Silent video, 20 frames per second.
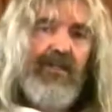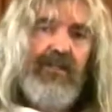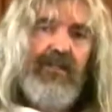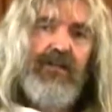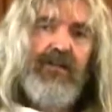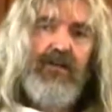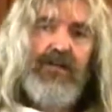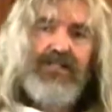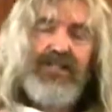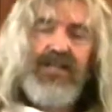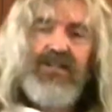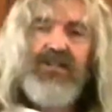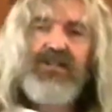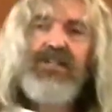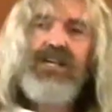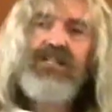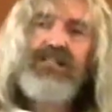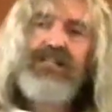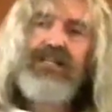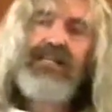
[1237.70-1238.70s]
Now, as I
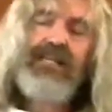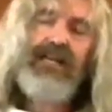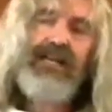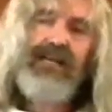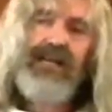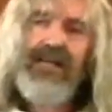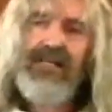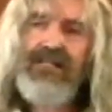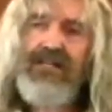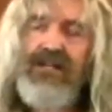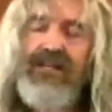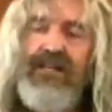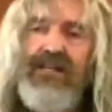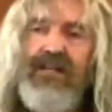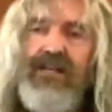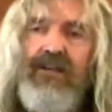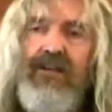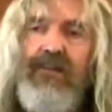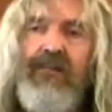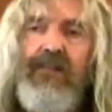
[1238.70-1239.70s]
suggested again last
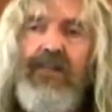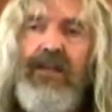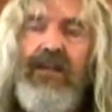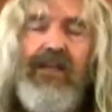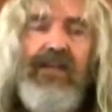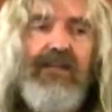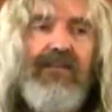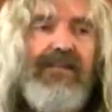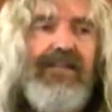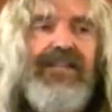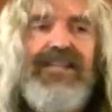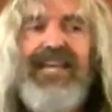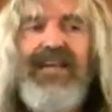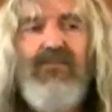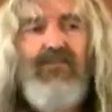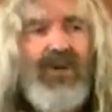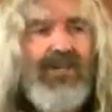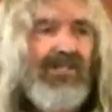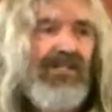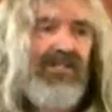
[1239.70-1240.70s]
Sunday, the
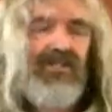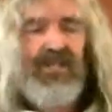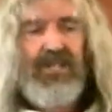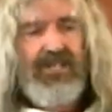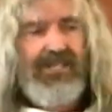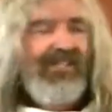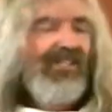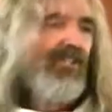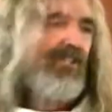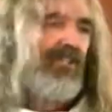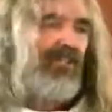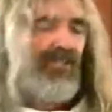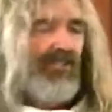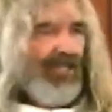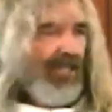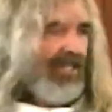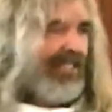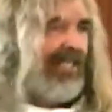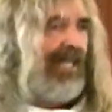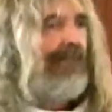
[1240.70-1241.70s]
name wasn't just, he didn't
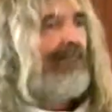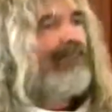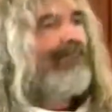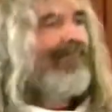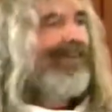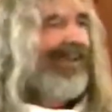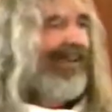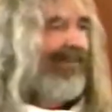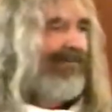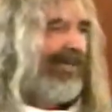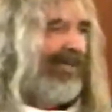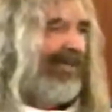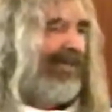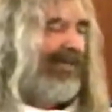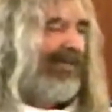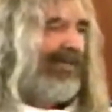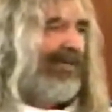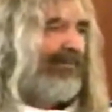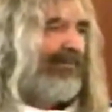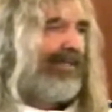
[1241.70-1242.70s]
just say Mary,
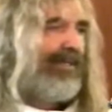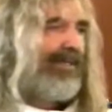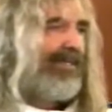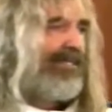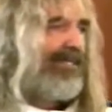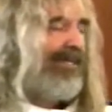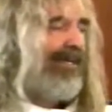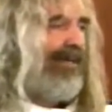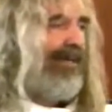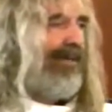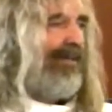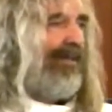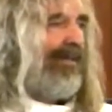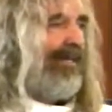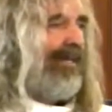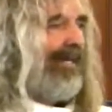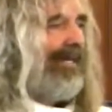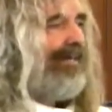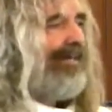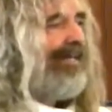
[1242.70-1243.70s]
because
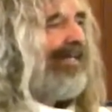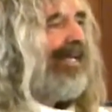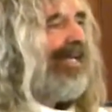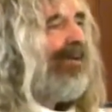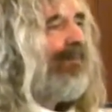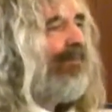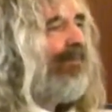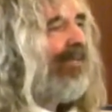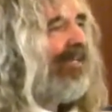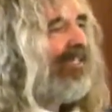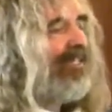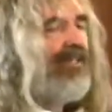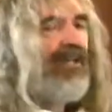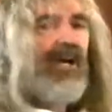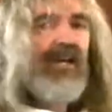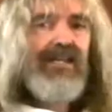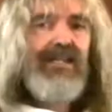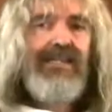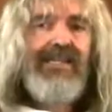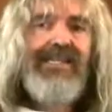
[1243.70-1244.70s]
a name is
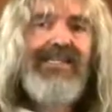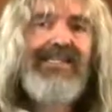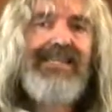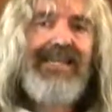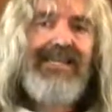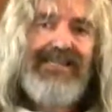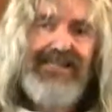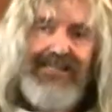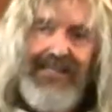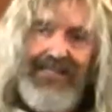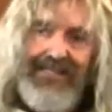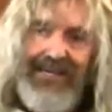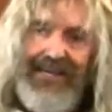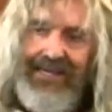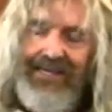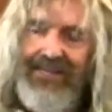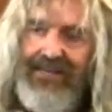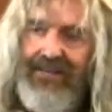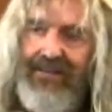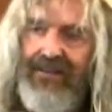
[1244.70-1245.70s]
not an identity
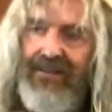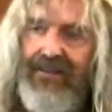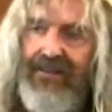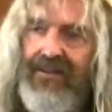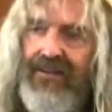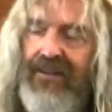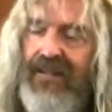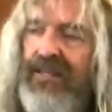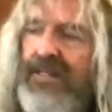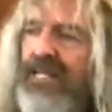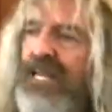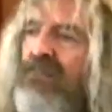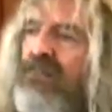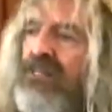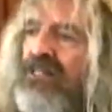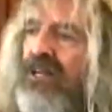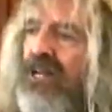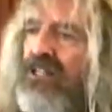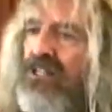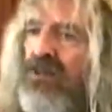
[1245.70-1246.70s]
tag. A name
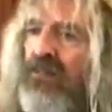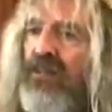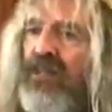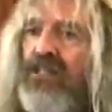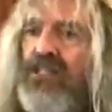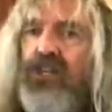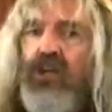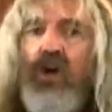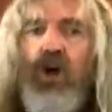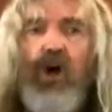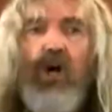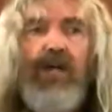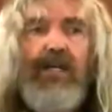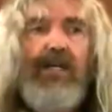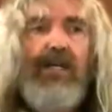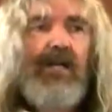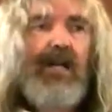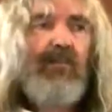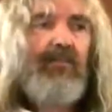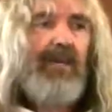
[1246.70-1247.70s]
is not something that's hung on a
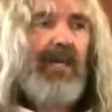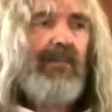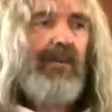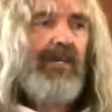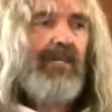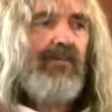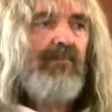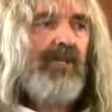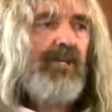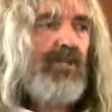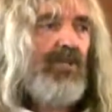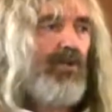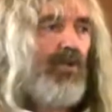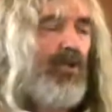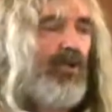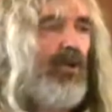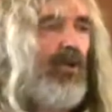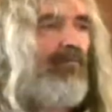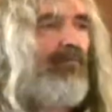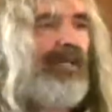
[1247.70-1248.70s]
little baby to make sure
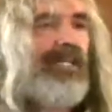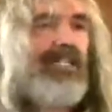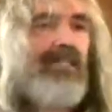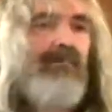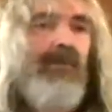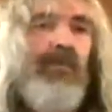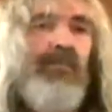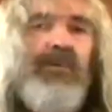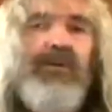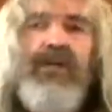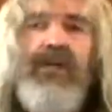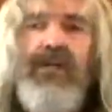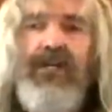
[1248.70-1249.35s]
you don't mix them up